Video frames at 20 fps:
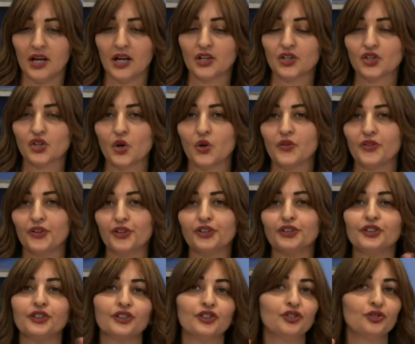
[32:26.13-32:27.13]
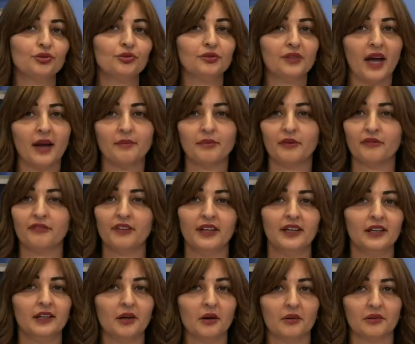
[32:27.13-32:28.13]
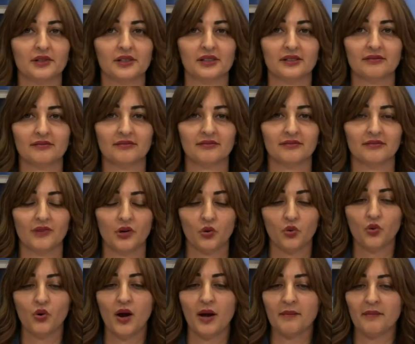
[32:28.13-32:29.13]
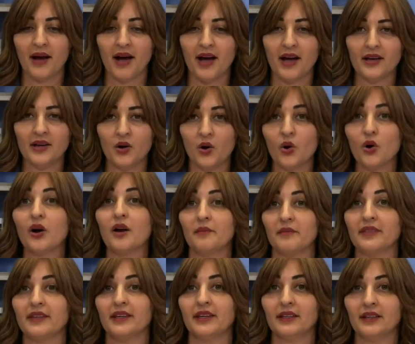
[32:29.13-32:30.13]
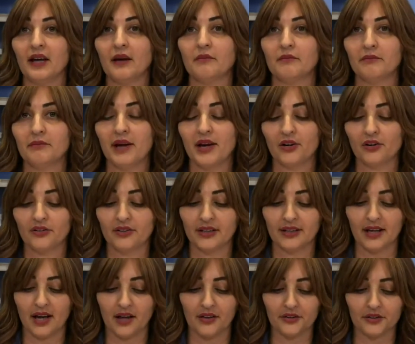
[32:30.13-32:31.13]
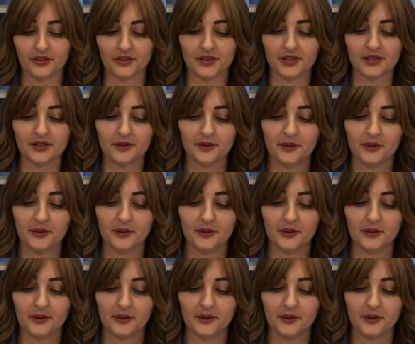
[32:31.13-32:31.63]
So there's the two types of egos. Who am I? Or I'm thinking I'm better than others.